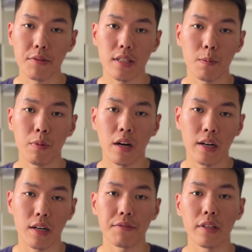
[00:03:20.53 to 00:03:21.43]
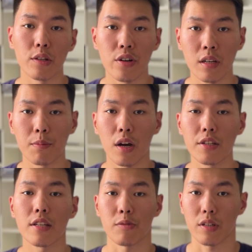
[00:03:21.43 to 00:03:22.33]
was the part of the learning
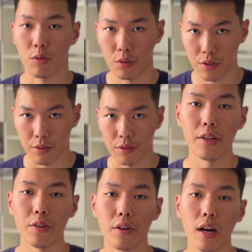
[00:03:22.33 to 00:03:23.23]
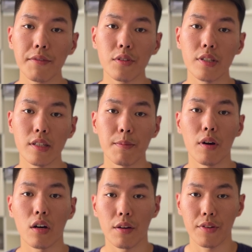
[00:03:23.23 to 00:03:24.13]
process was crucial. You have to step
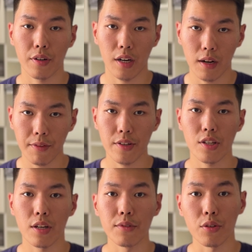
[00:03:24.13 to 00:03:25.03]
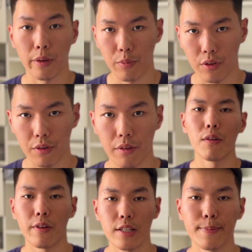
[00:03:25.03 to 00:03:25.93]
out of your comfort zone to improve.
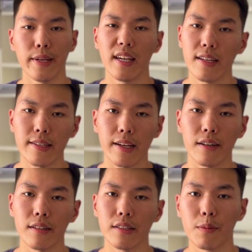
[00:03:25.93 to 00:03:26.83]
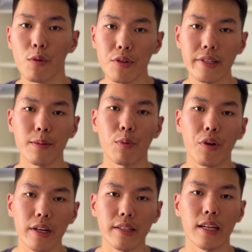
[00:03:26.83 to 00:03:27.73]
For speaking skill, the most
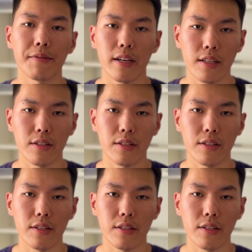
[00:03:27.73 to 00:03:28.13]
important advice